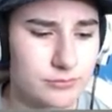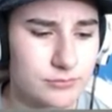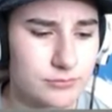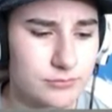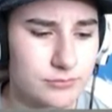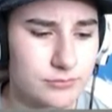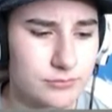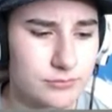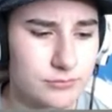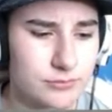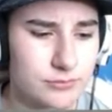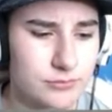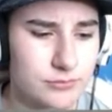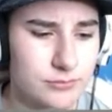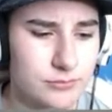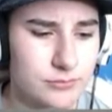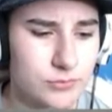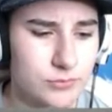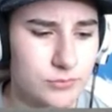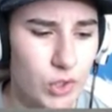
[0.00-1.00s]
We're in
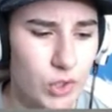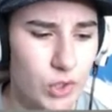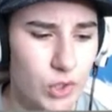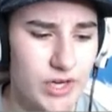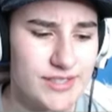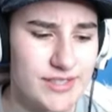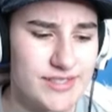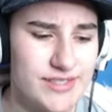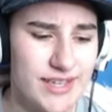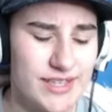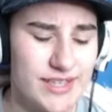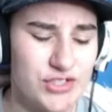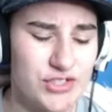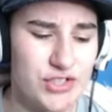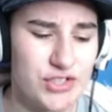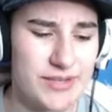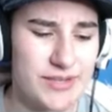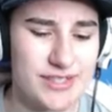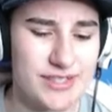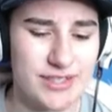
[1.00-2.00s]
second trimester. Third
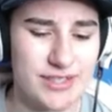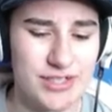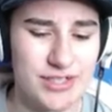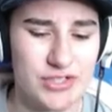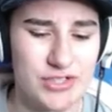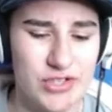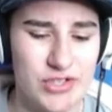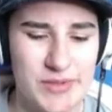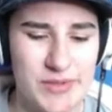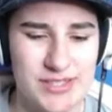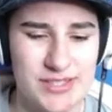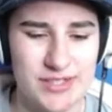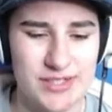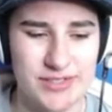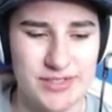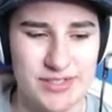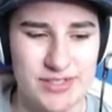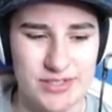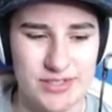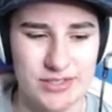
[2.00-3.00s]
trimester is soon.
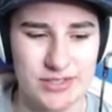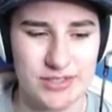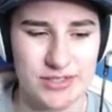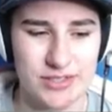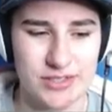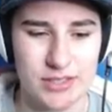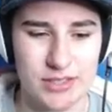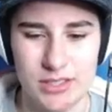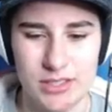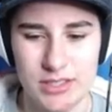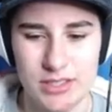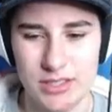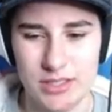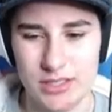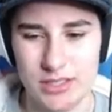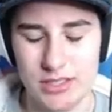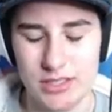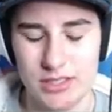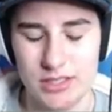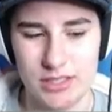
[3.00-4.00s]

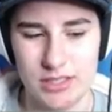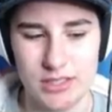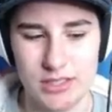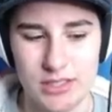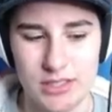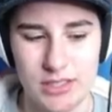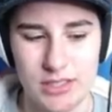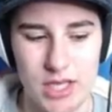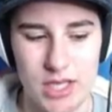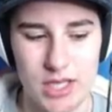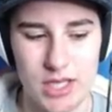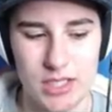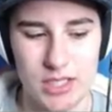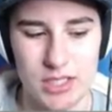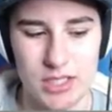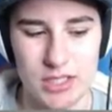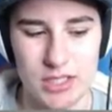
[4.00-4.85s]
Yay.